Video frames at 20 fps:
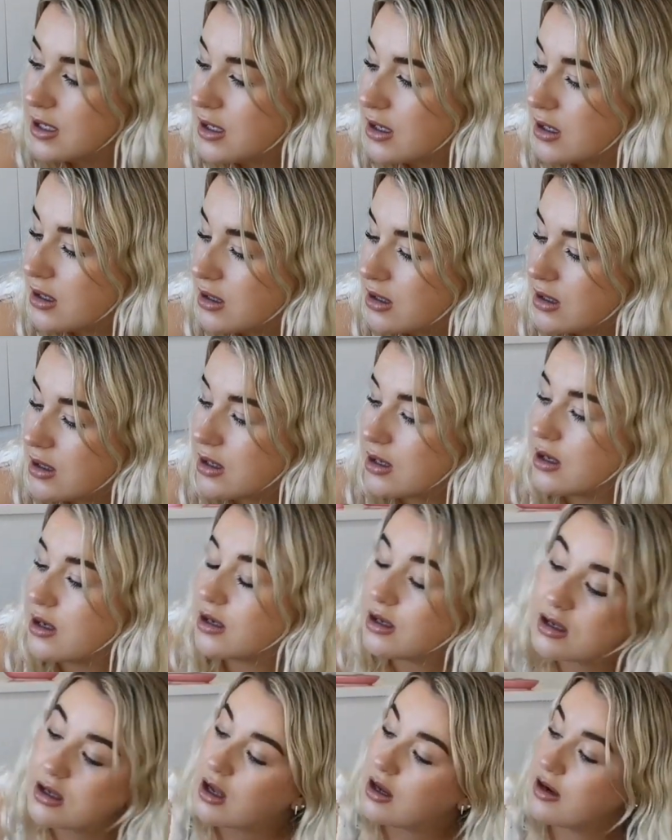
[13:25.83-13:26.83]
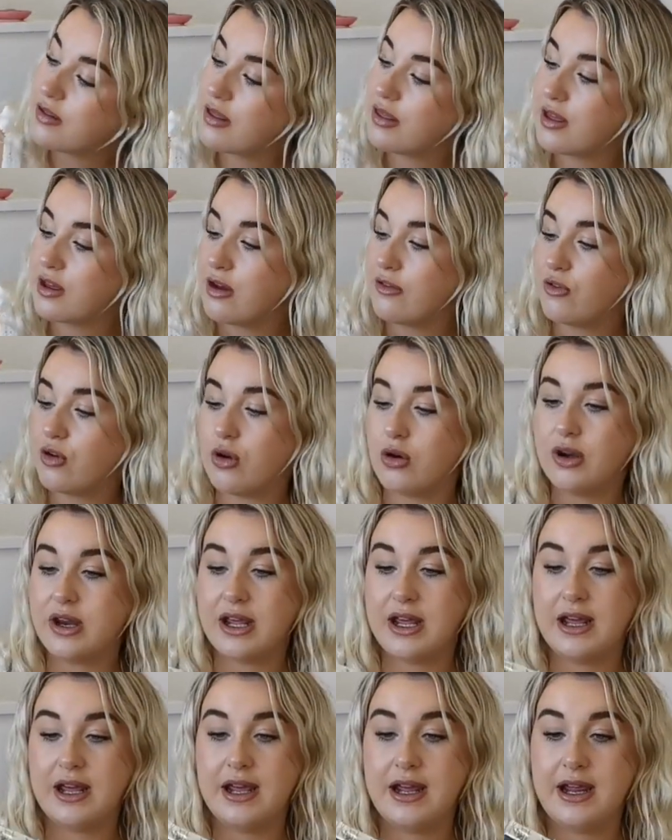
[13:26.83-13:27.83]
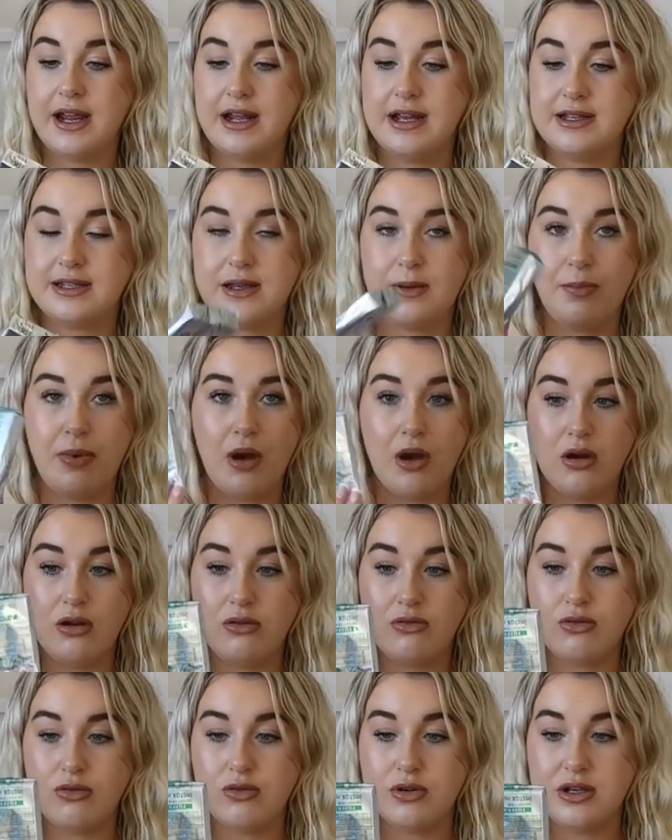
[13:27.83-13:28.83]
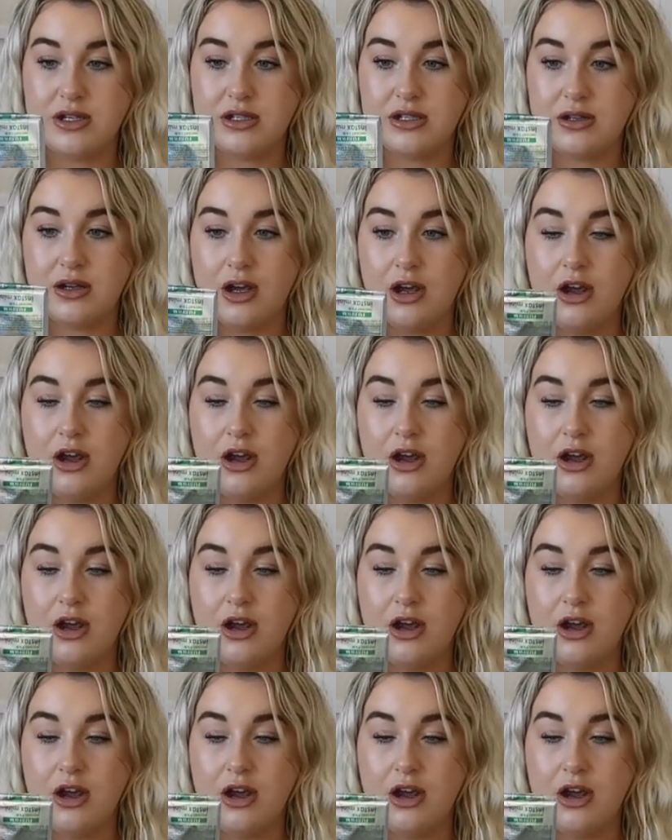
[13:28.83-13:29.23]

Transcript: Another thing I've got on here is a Polaroid